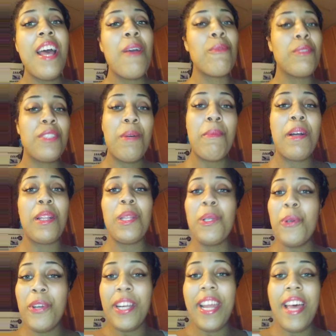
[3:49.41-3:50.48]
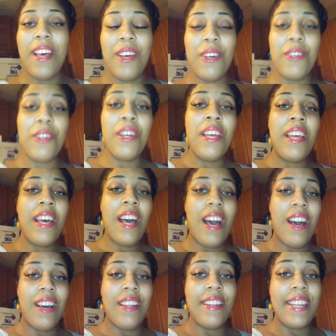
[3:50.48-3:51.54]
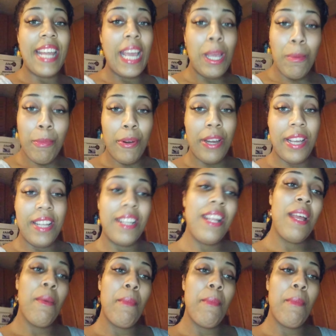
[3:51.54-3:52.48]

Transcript: We're talking about L'Oreal name brand